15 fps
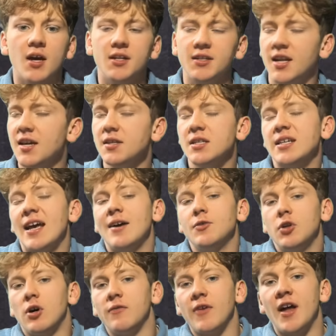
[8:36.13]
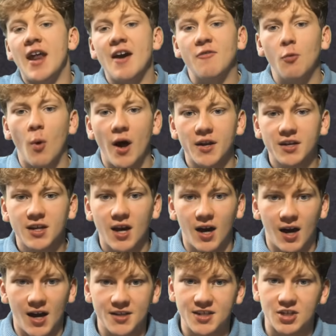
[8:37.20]
Take the sound of an F1
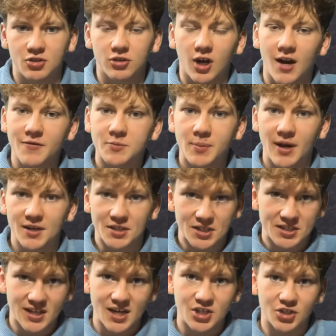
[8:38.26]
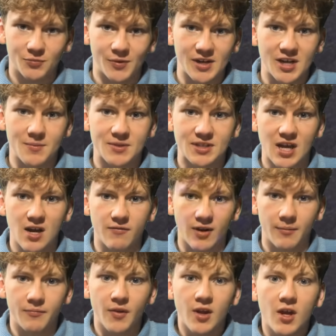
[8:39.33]
car as it drives past a stationary
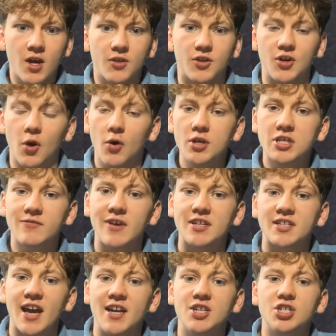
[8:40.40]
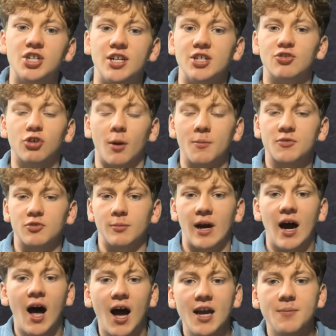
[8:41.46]
observer. The noise of its engine drops from a
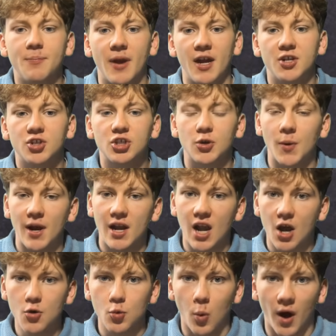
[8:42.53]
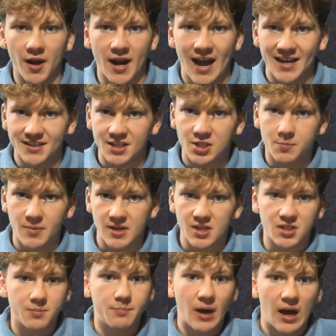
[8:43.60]
high pitch to a low one as it
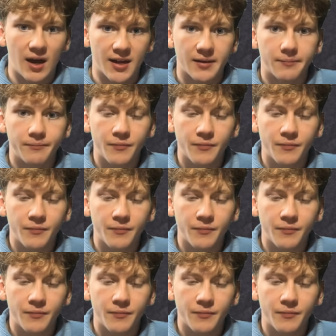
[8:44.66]
speeds by.